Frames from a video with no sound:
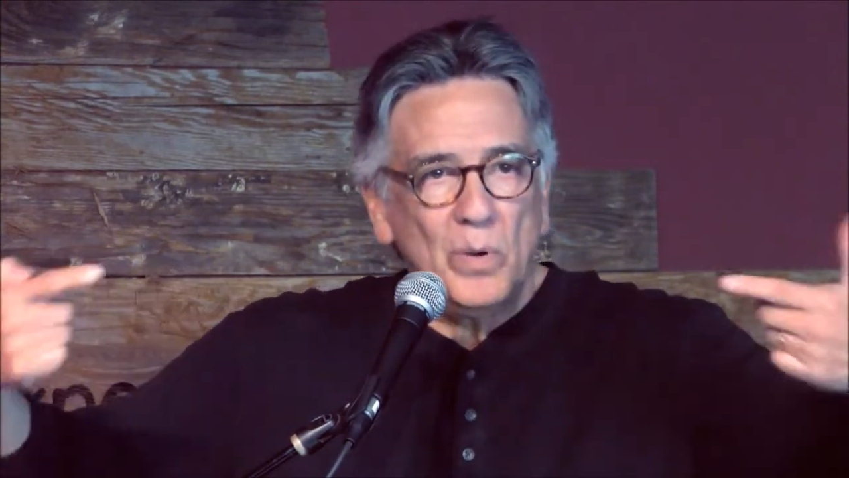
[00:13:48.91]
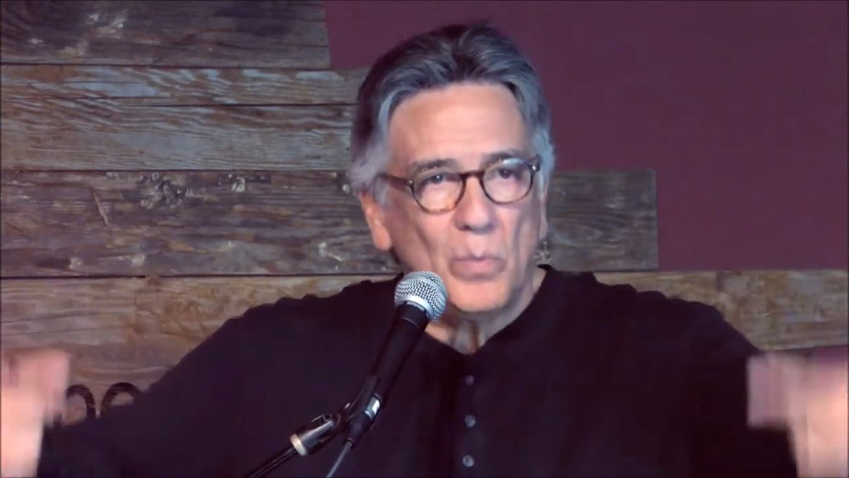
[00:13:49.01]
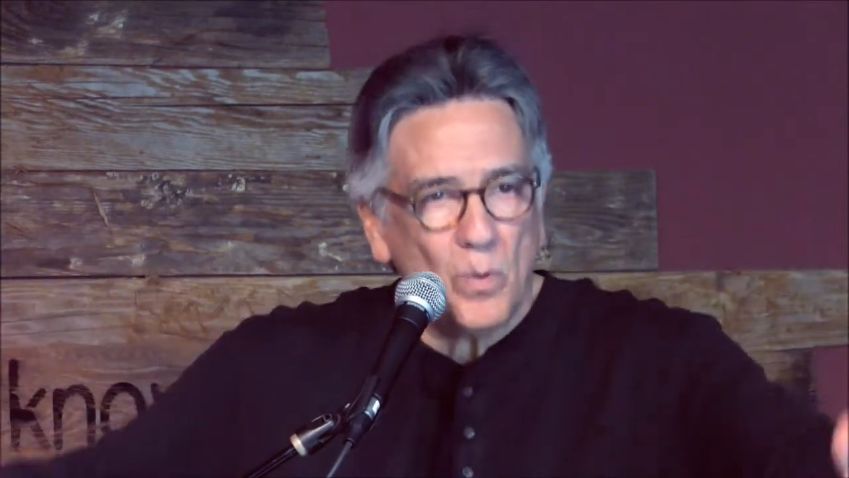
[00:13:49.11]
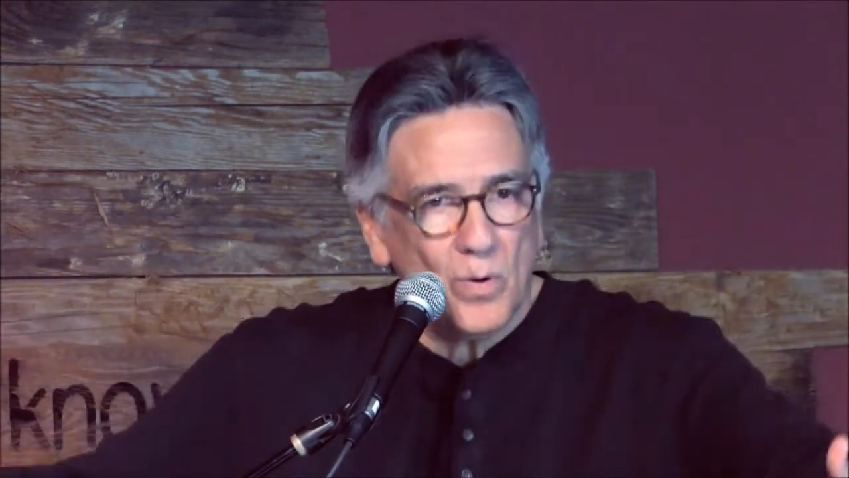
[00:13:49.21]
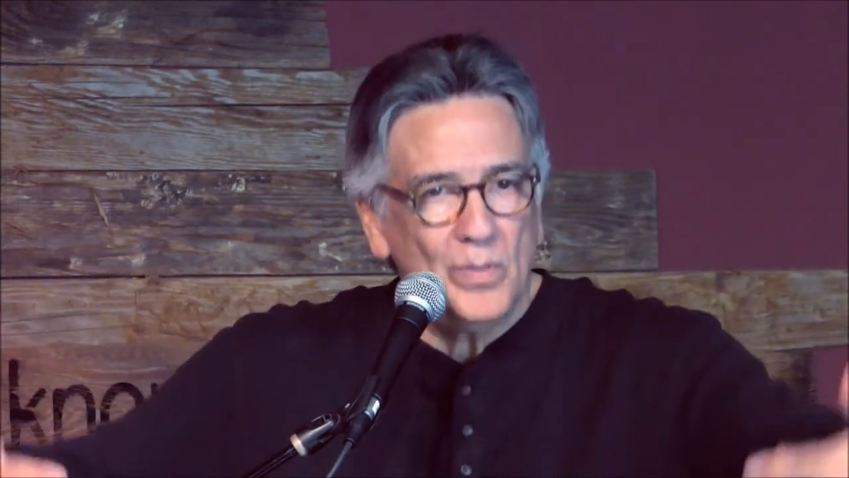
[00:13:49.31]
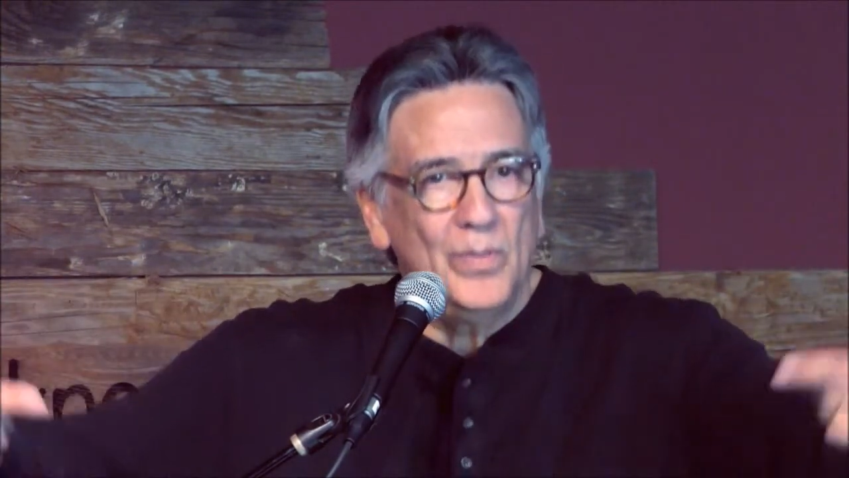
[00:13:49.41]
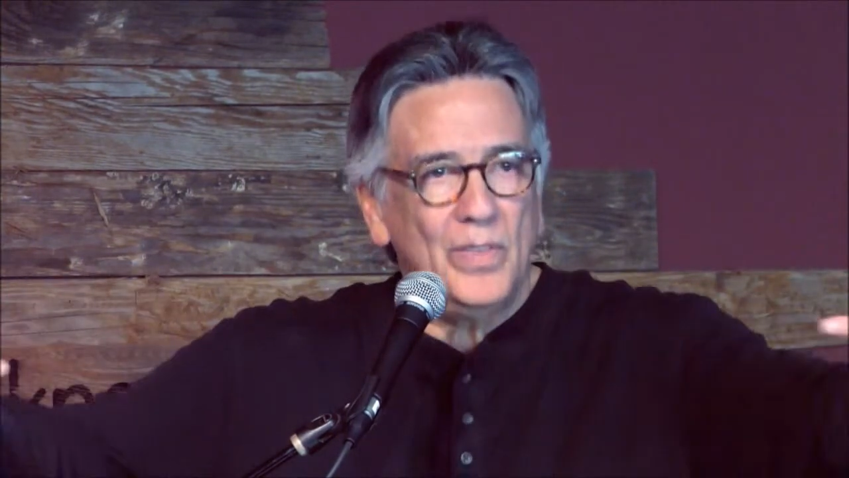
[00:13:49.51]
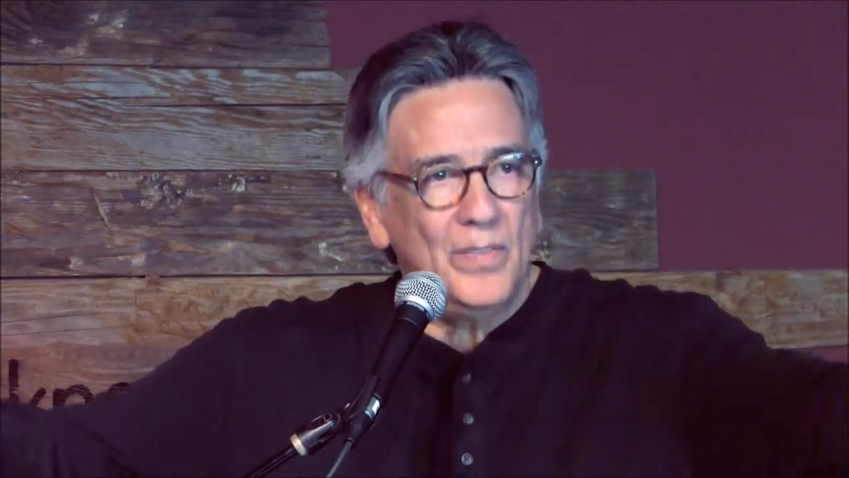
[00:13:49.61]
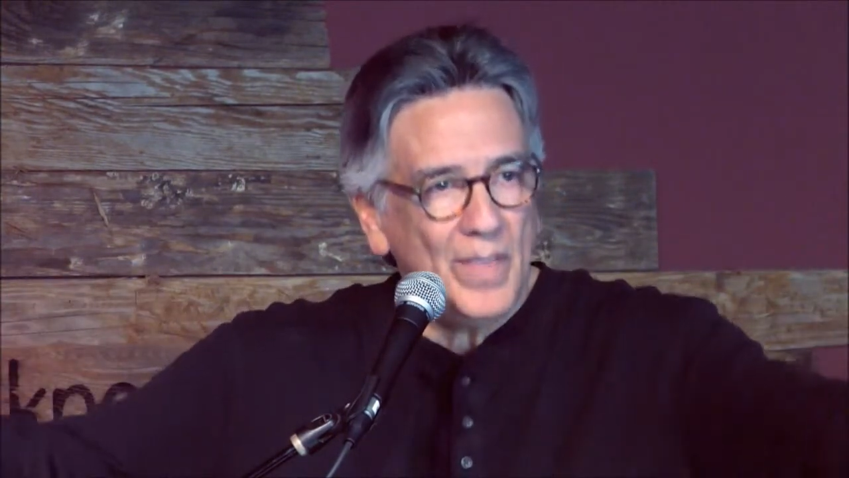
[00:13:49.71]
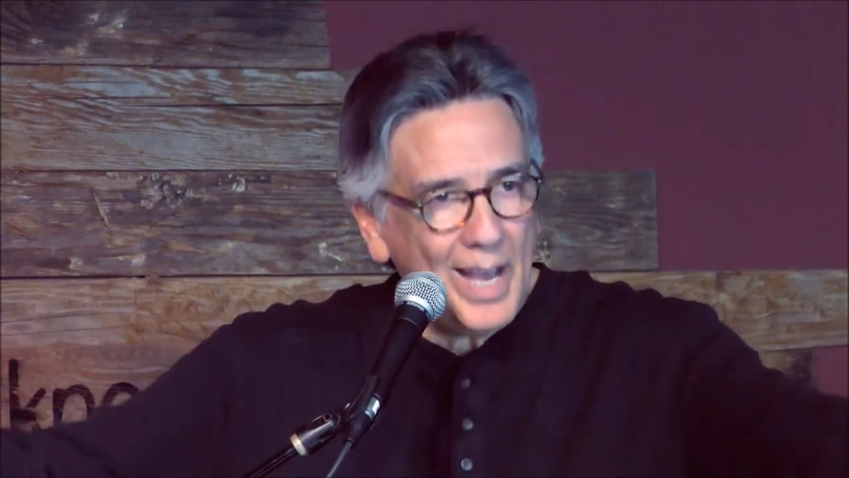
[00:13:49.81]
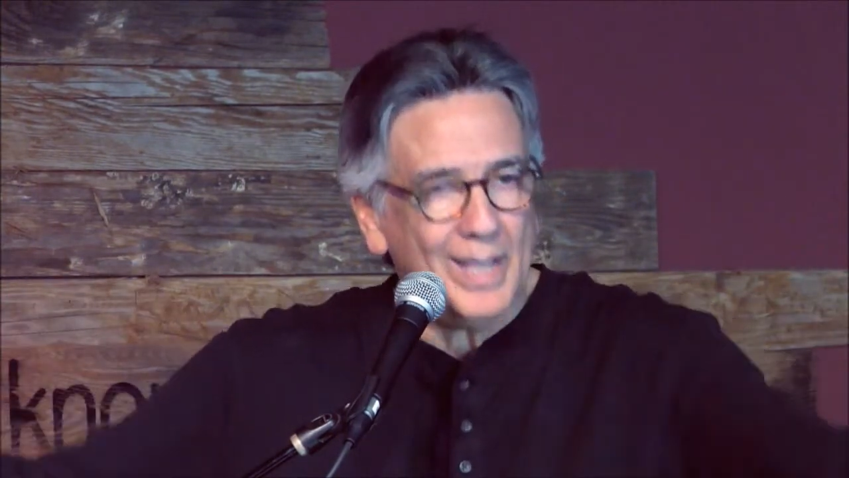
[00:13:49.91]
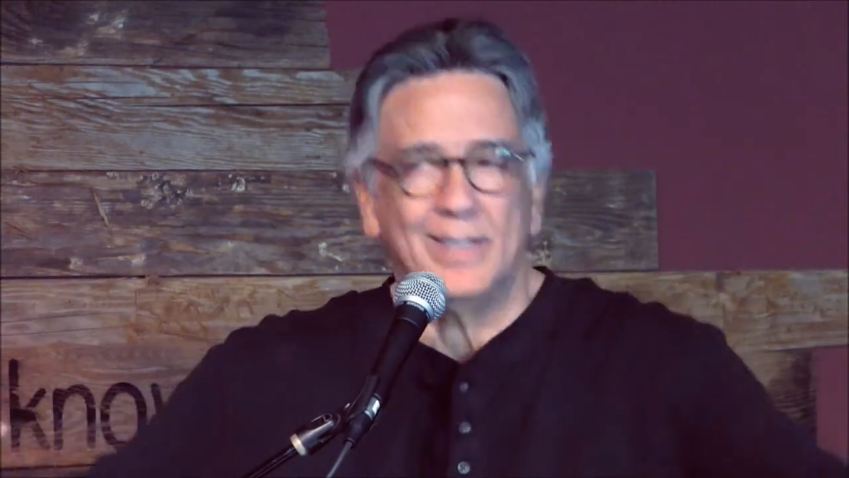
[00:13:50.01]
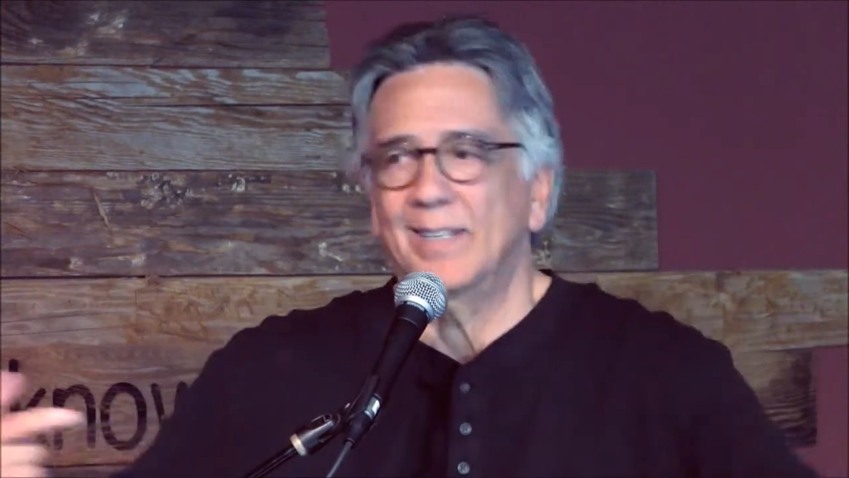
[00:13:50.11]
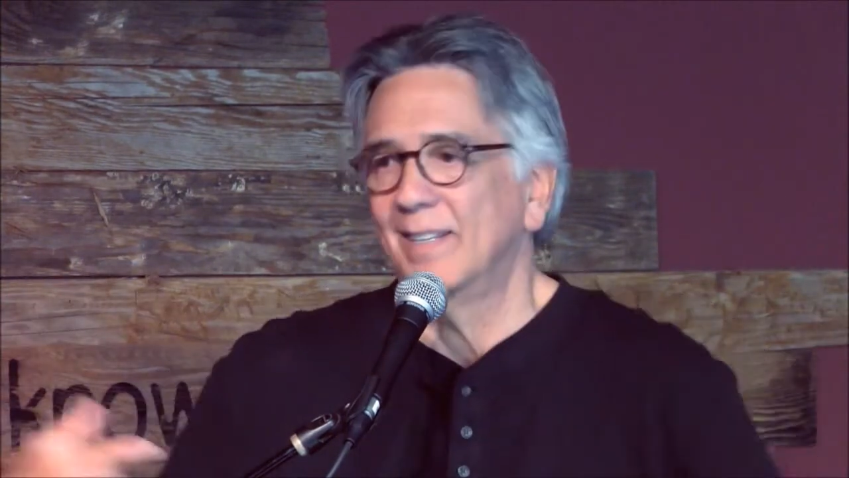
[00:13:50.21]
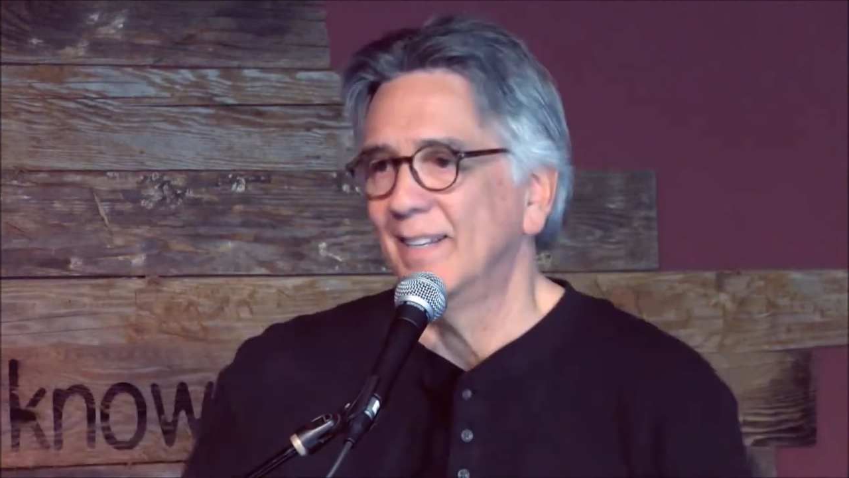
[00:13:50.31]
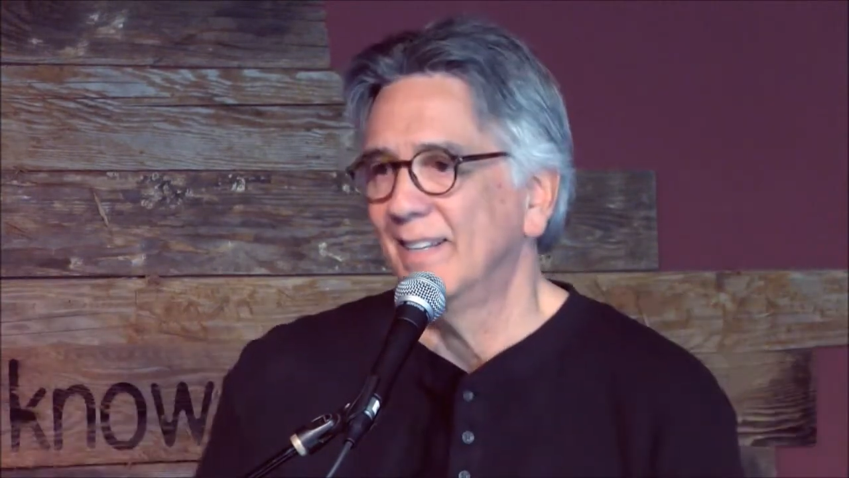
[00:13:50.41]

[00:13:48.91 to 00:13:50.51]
reward than that